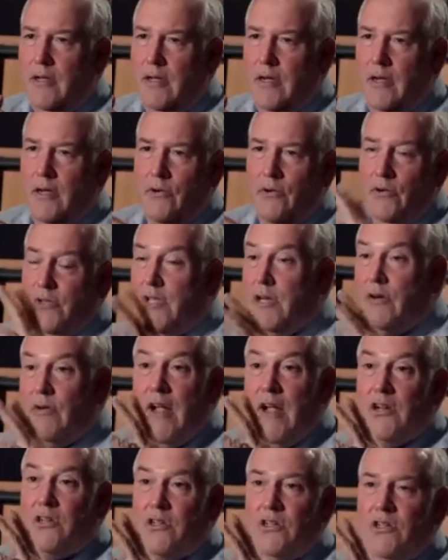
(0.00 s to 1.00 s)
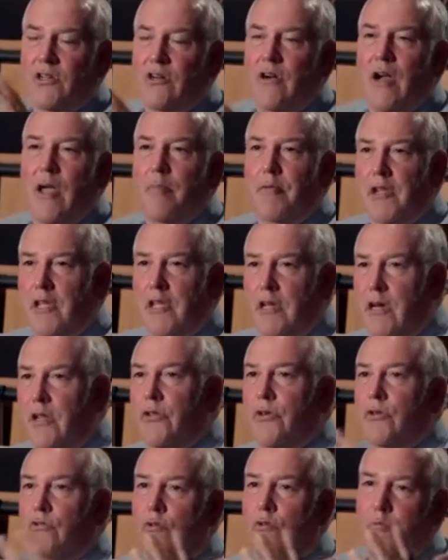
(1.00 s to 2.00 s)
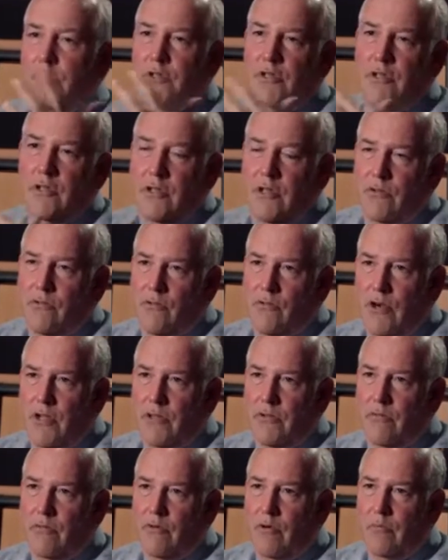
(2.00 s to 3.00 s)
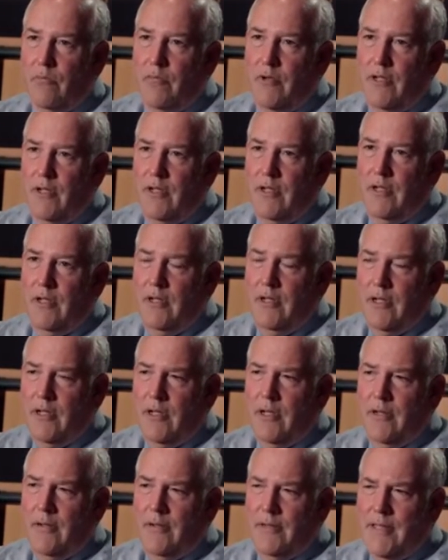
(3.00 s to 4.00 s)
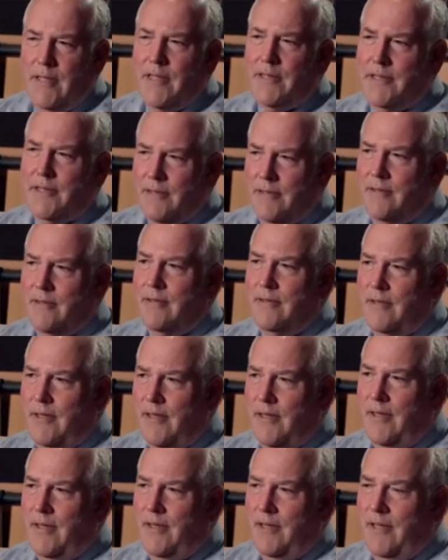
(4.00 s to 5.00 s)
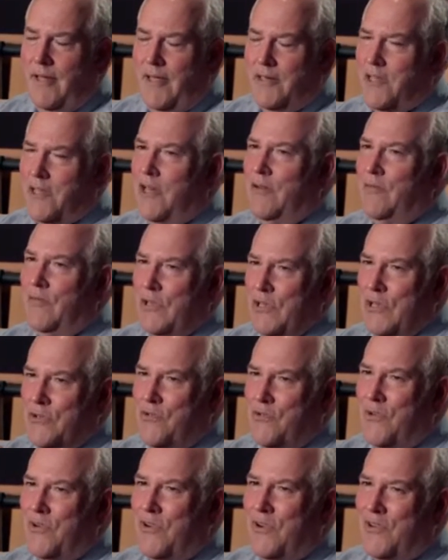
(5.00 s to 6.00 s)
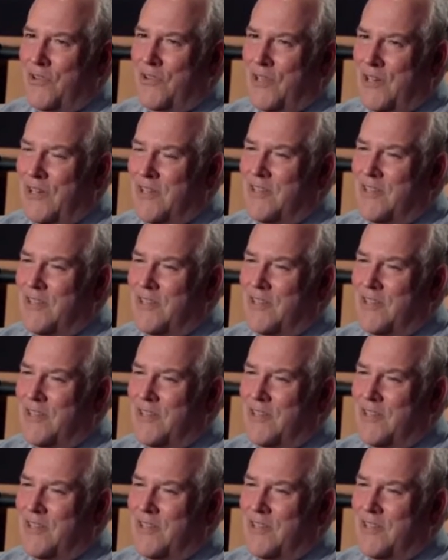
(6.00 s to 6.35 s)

or the interactions that are happening in other groups throughout the room. And that's kind of an extraordinary thing to